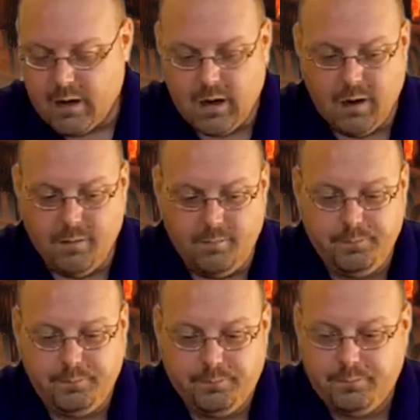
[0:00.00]

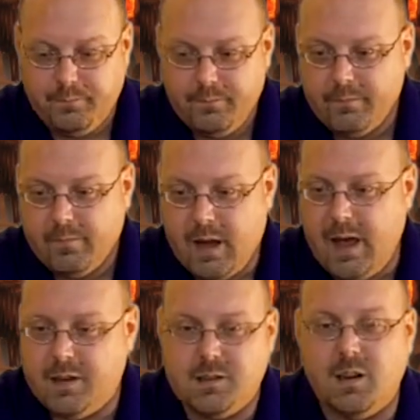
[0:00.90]
Um,
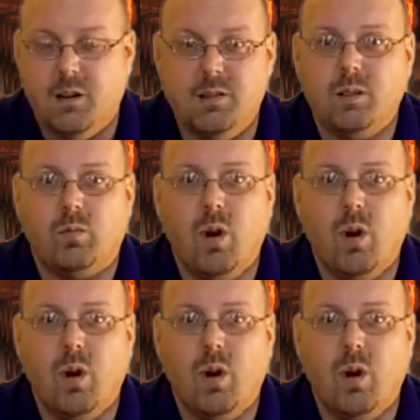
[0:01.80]
and it's you know it's a